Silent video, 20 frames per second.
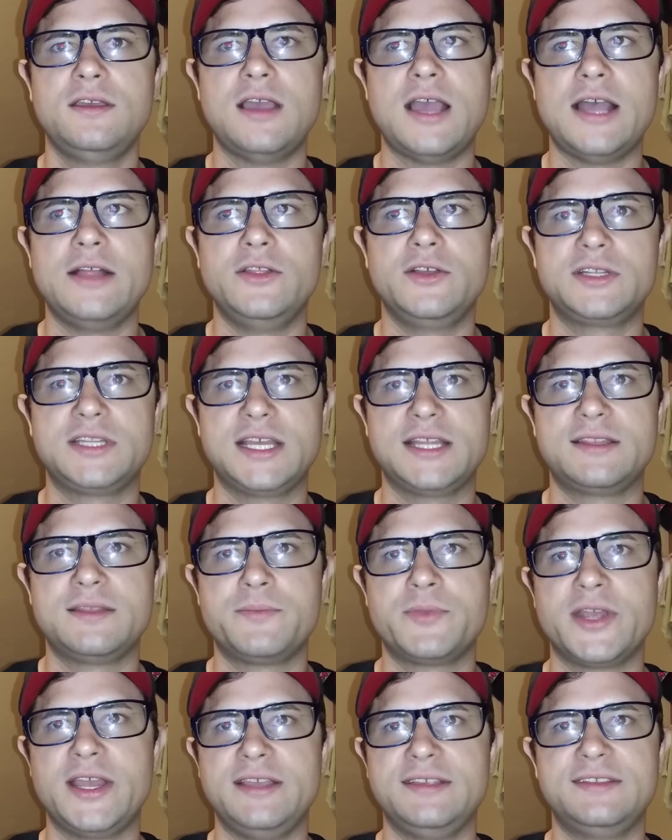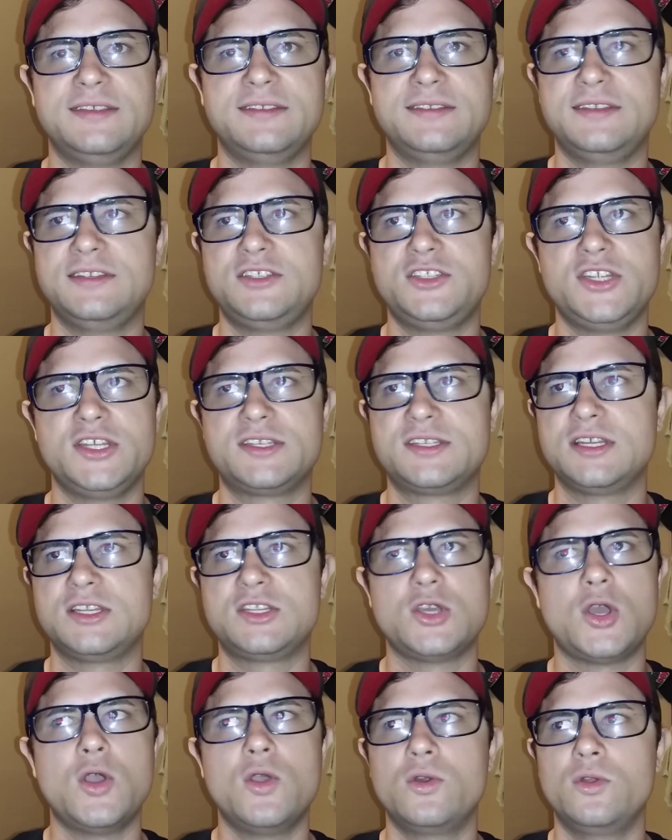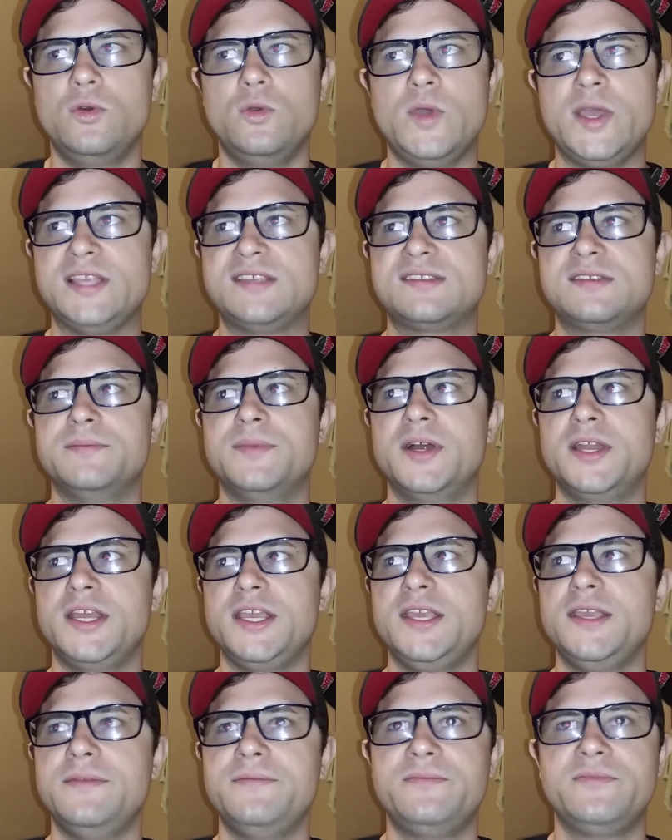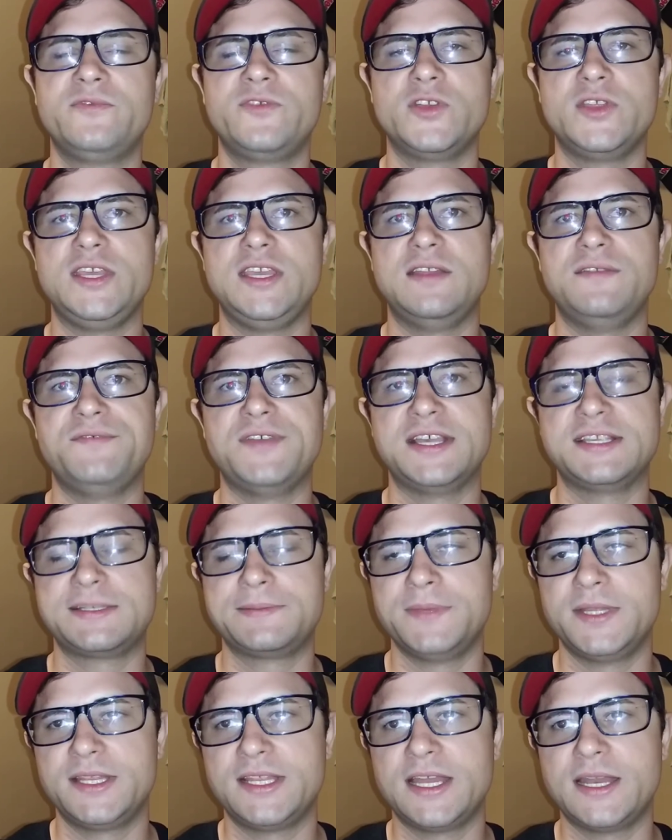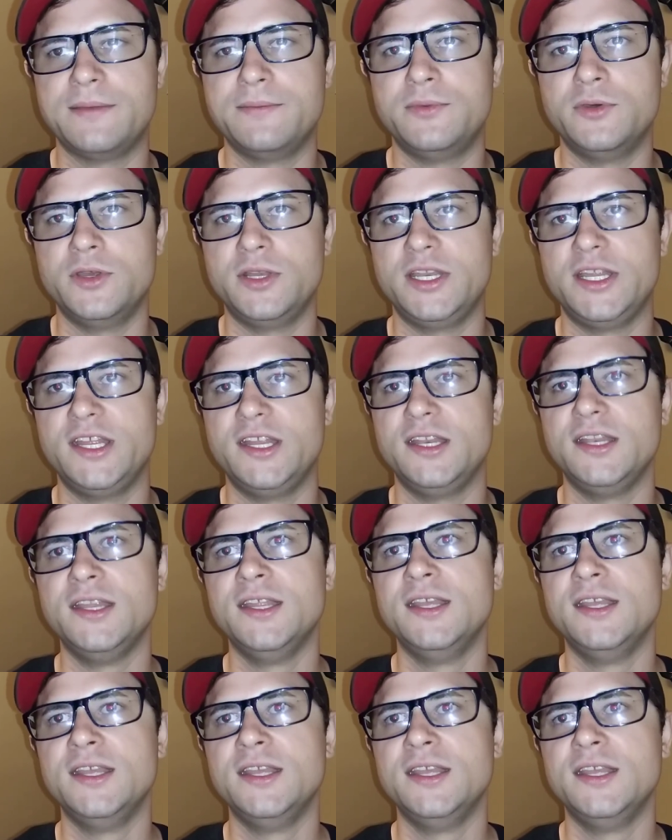I looked at the prices. It's just a total waste of money for the investment that I'm putting in.